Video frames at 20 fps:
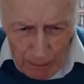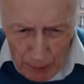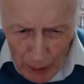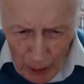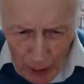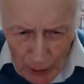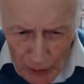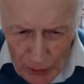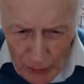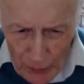
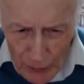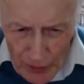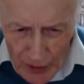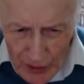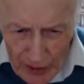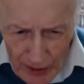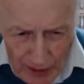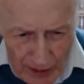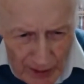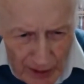part of
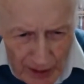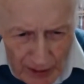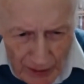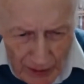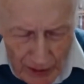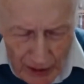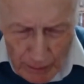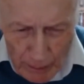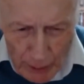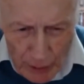
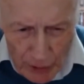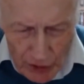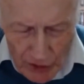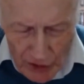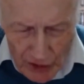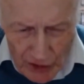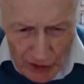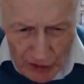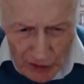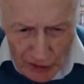the
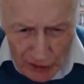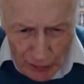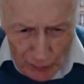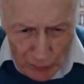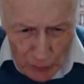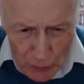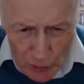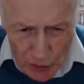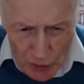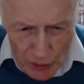community and so
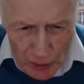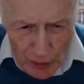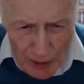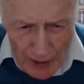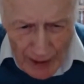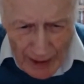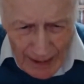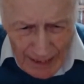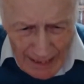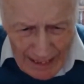forth. So
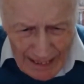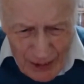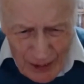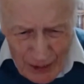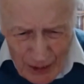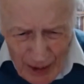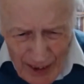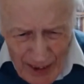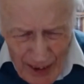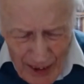
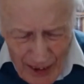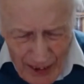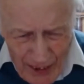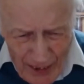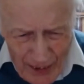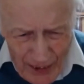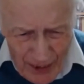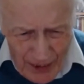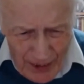I didn't.